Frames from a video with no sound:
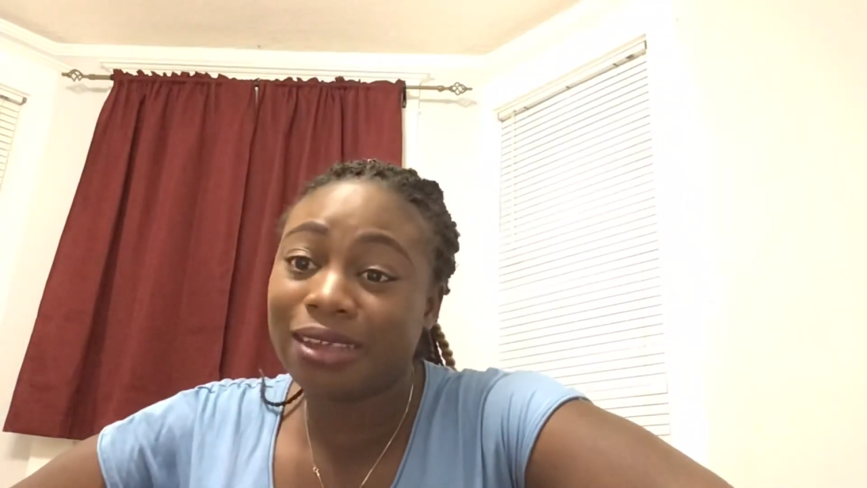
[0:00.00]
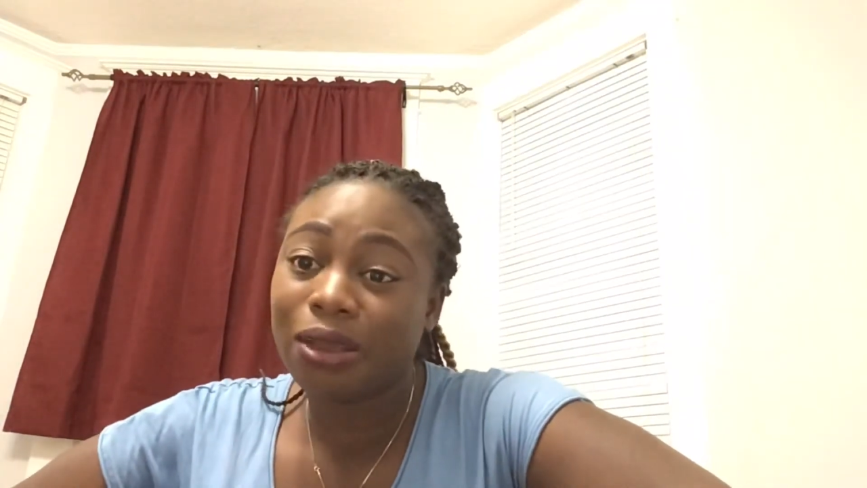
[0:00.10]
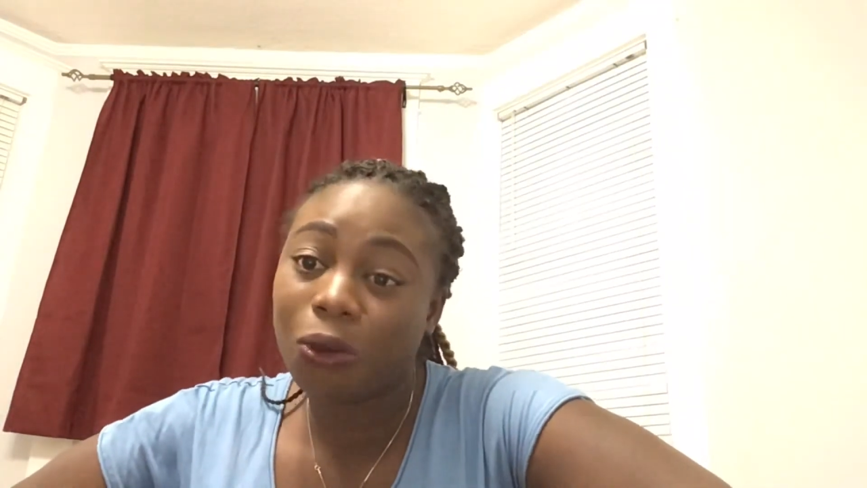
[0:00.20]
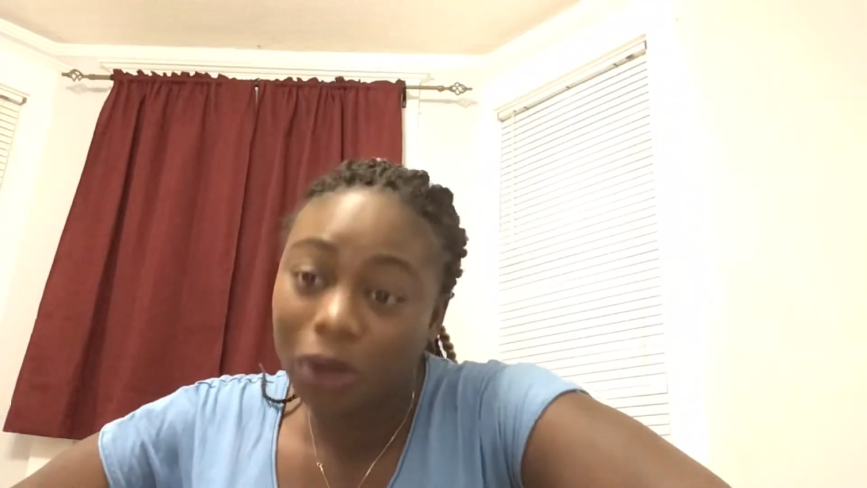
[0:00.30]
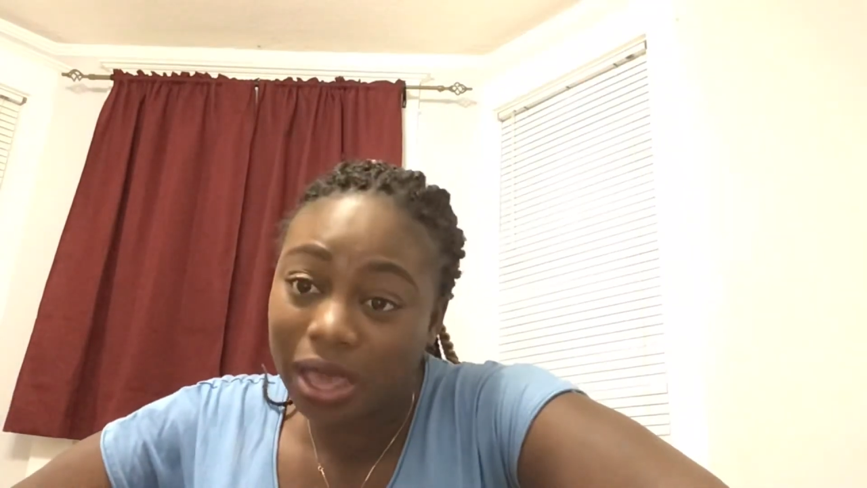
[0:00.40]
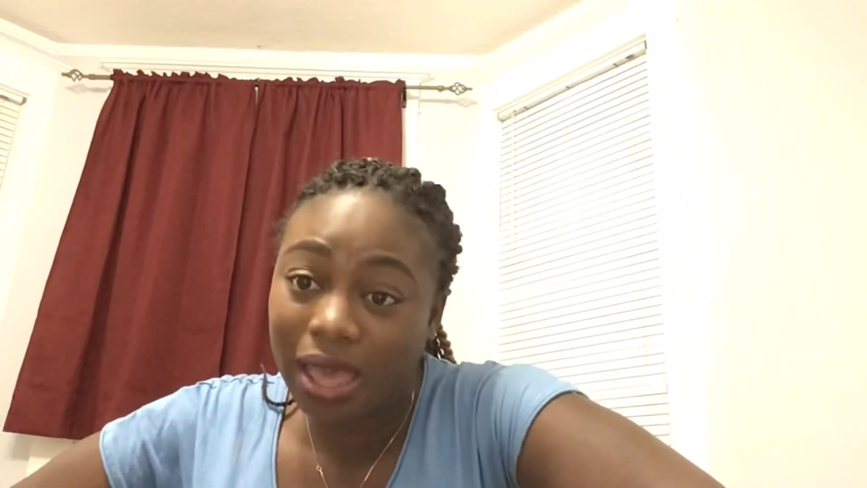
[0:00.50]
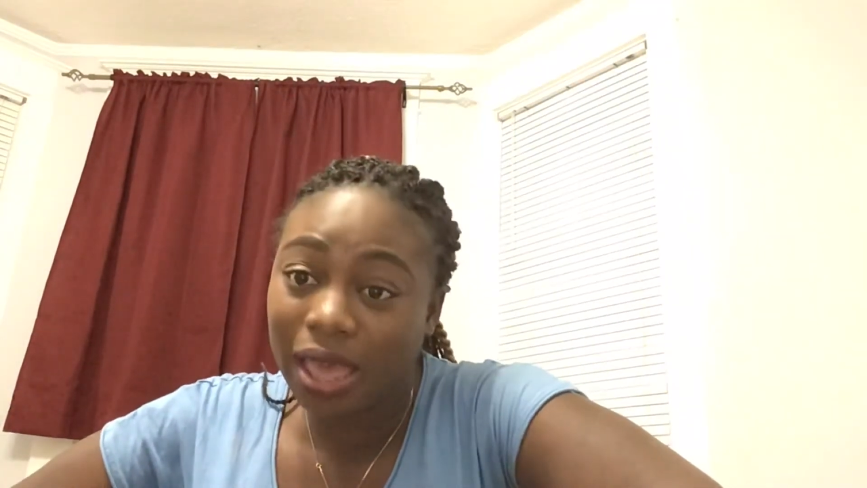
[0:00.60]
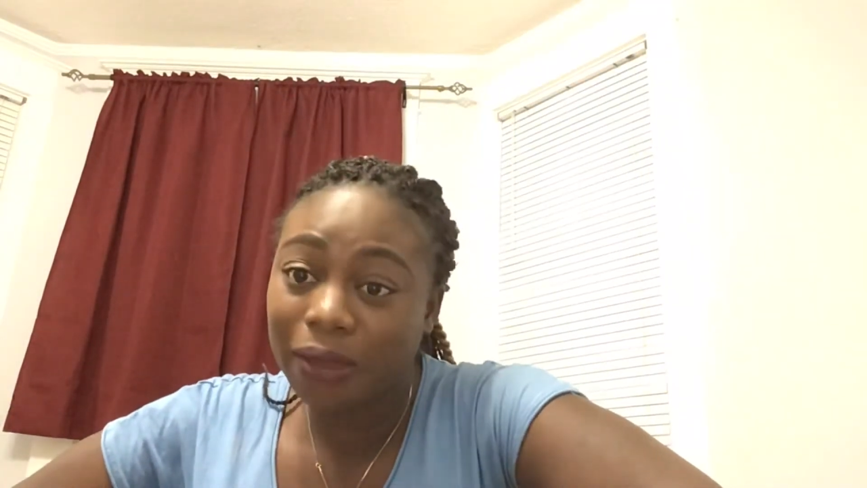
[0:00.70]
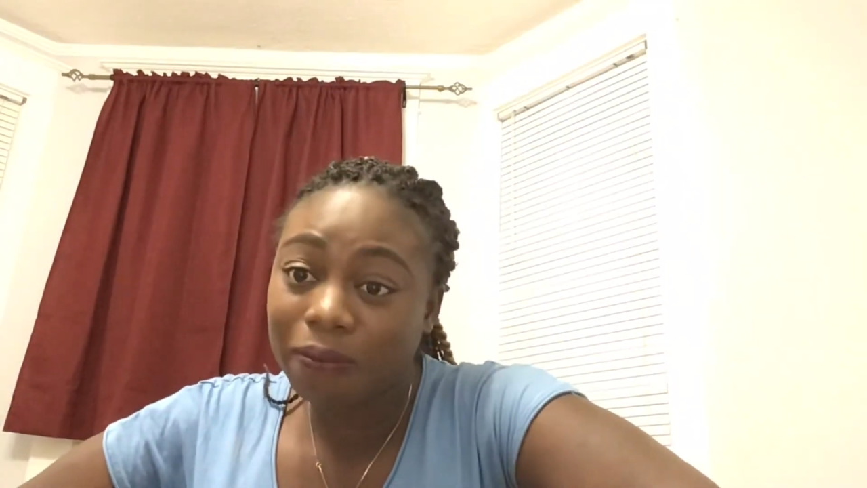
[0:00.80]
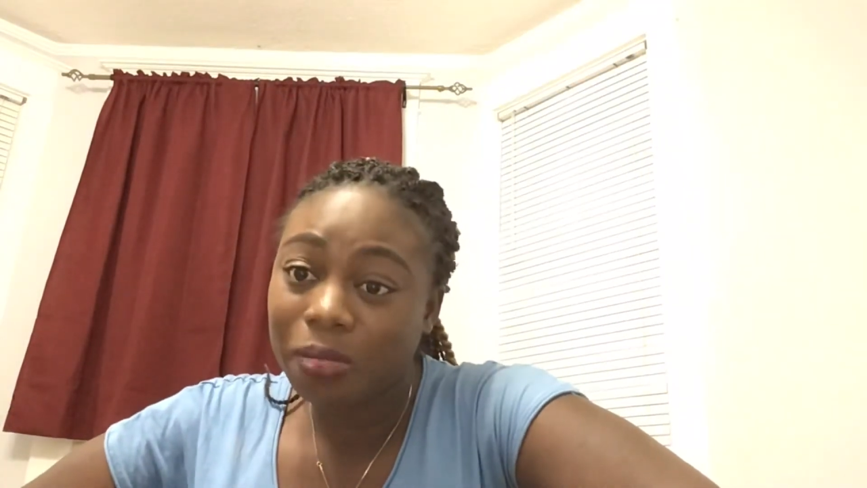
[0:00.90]

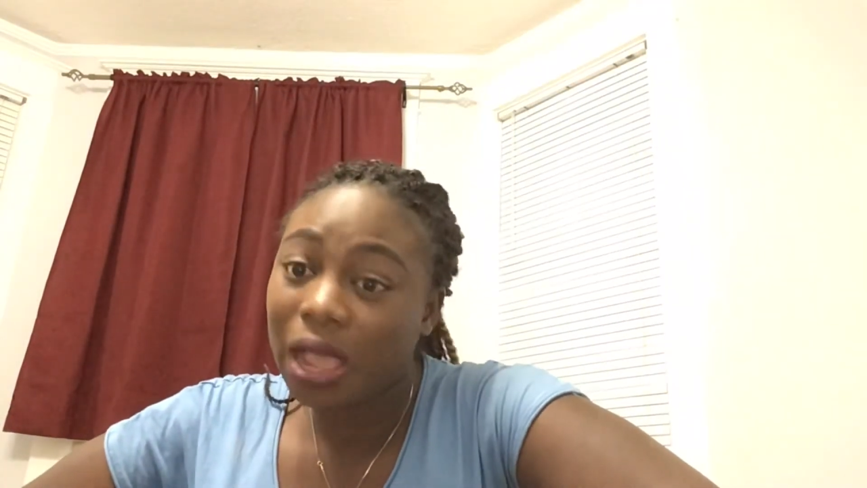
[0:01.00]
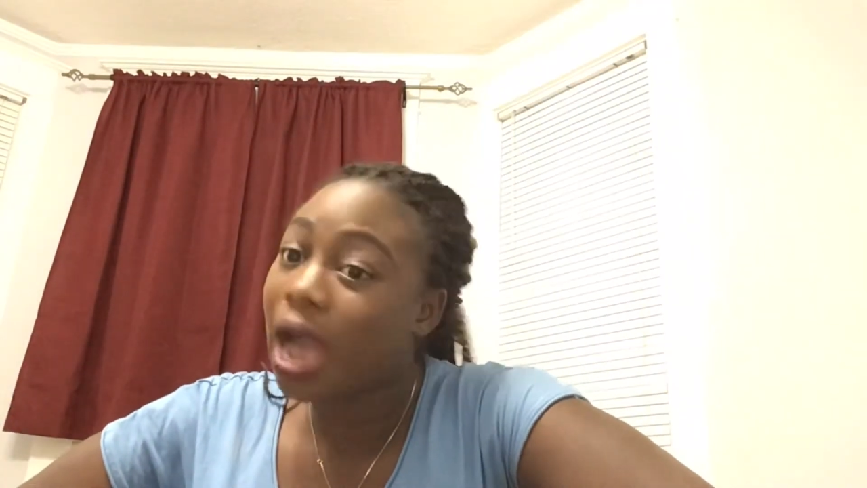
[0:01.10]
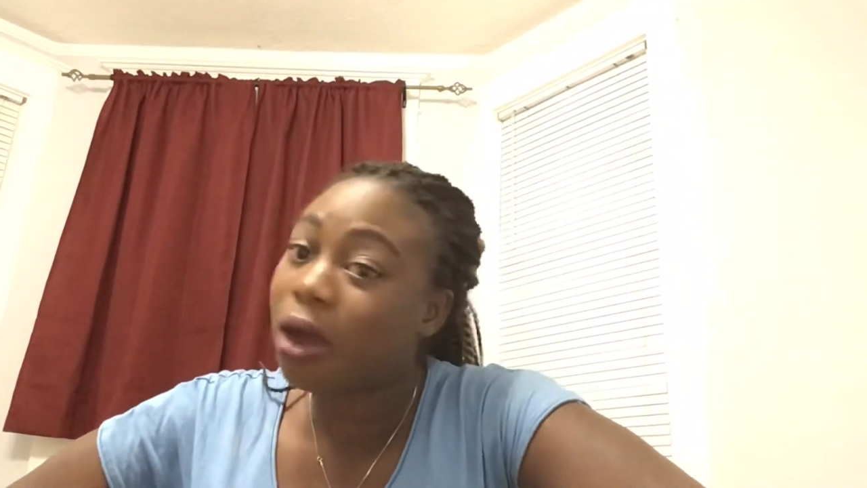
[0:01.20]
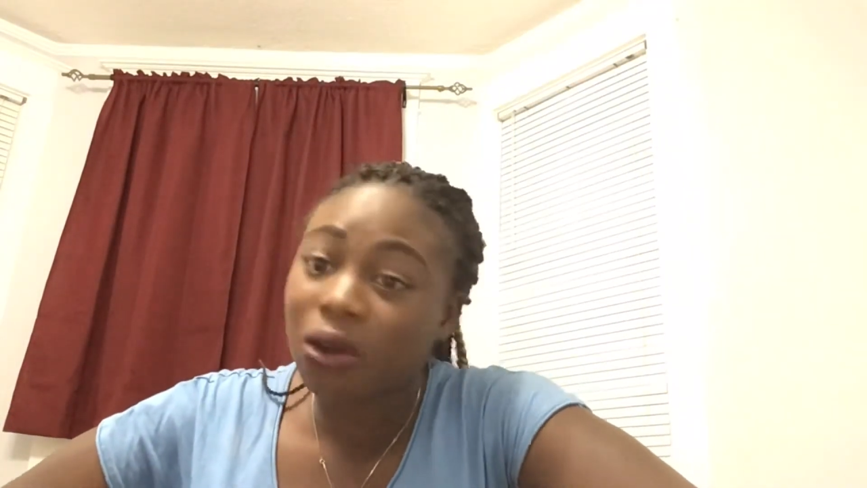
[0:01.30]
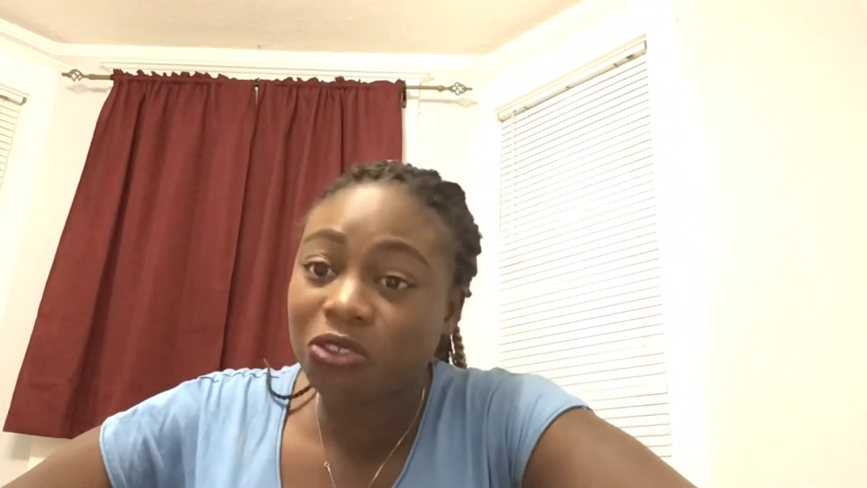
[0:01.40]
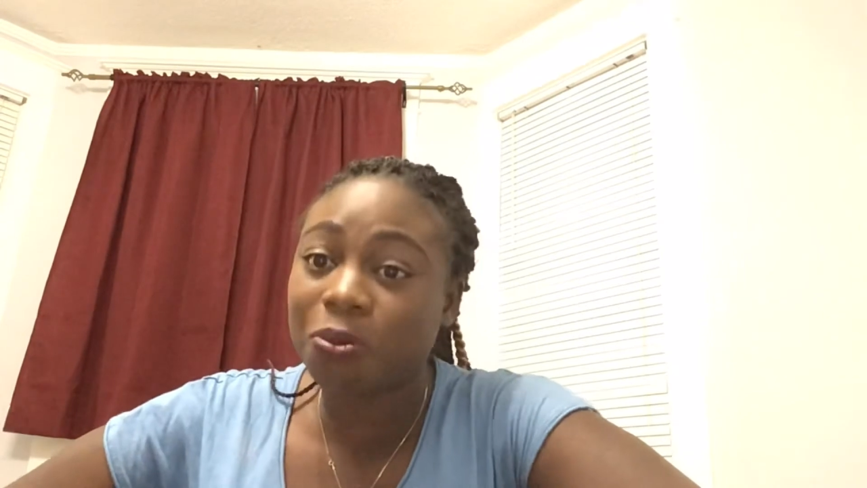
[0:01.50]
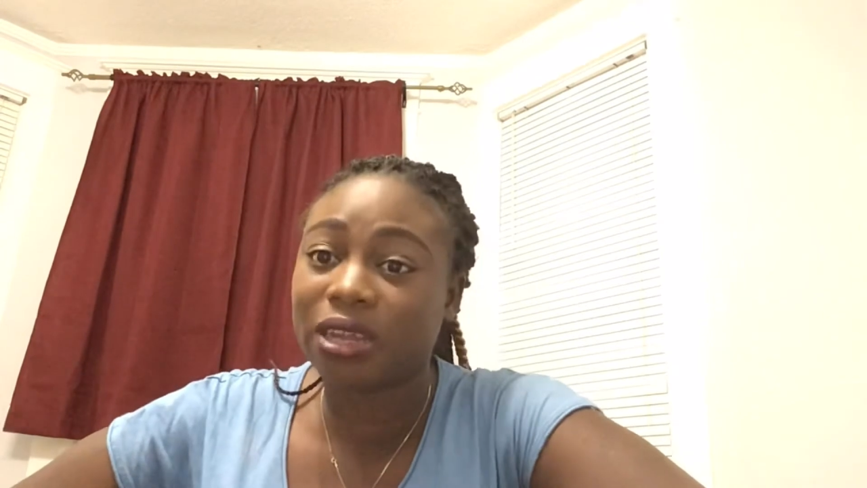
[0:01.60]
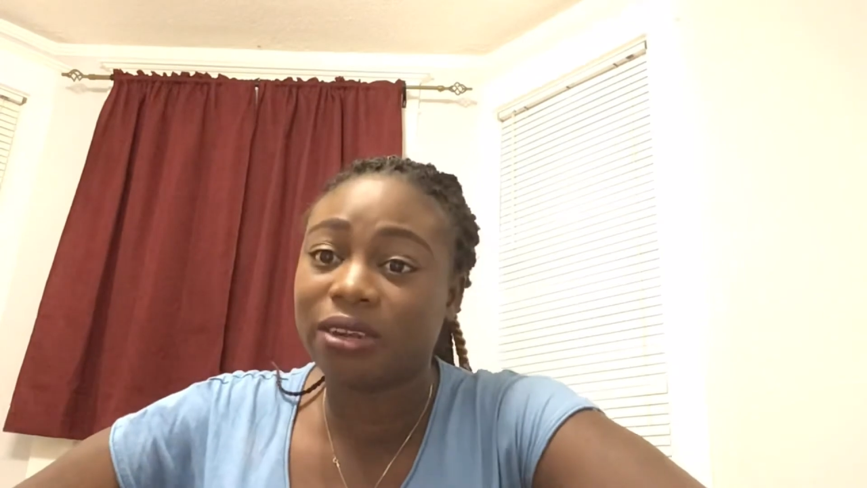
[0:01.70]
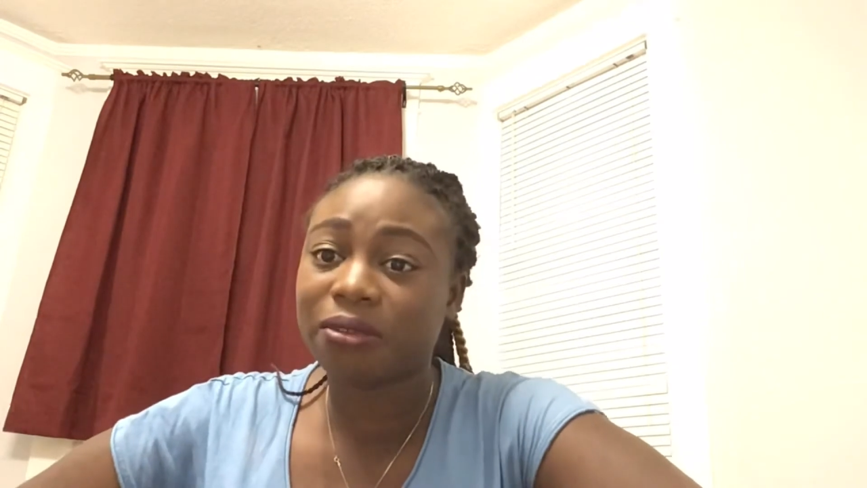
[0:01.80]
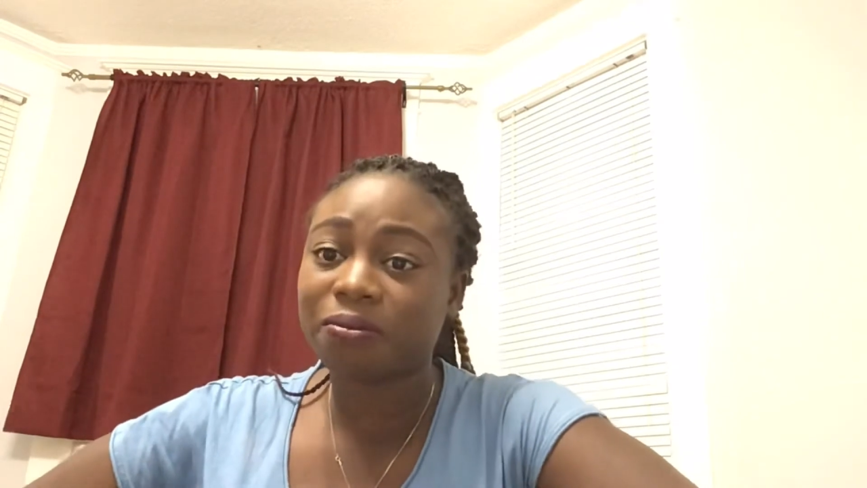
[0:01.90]
okay, her husband,